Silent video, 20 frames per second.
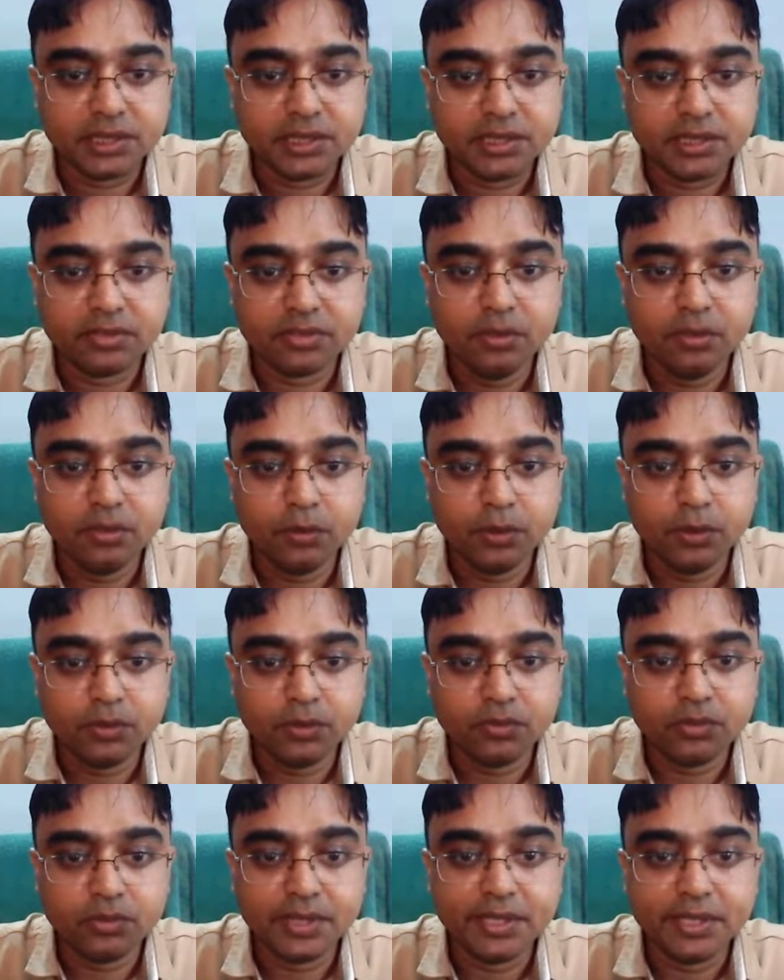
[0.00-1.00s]
if I want to
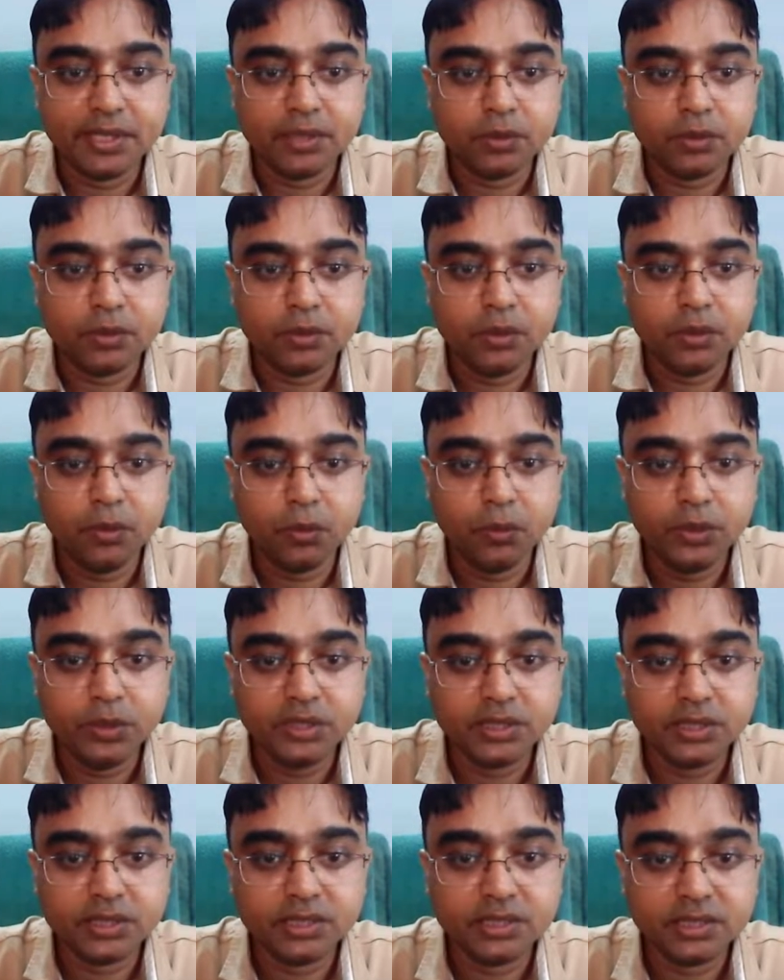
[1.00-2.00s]
find out
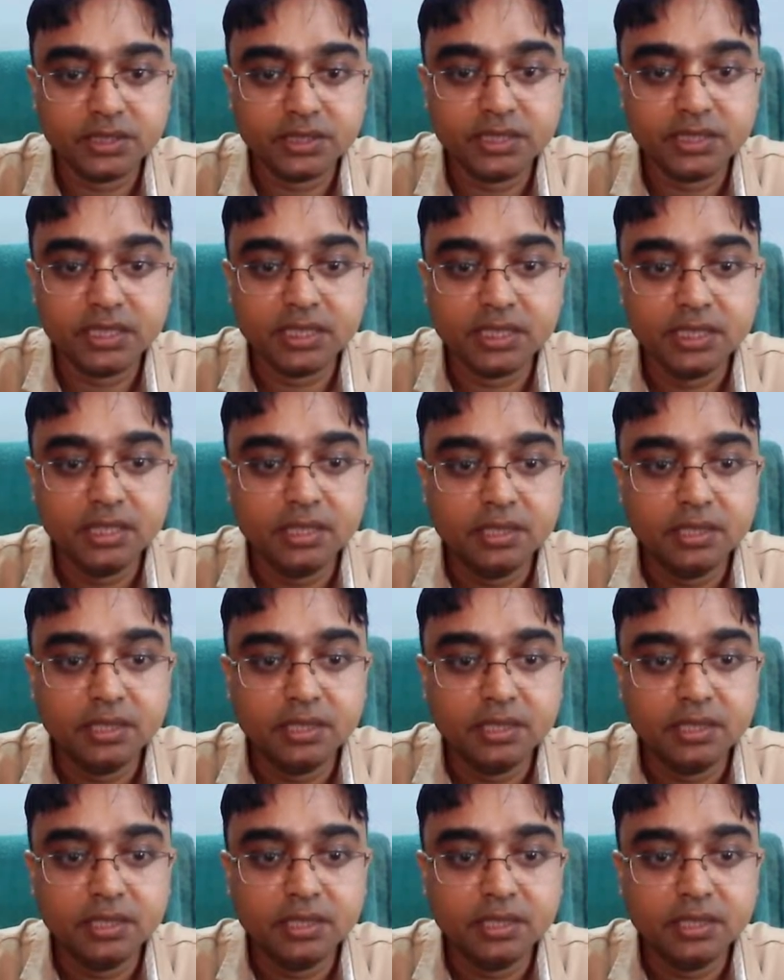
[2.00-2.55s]
which is the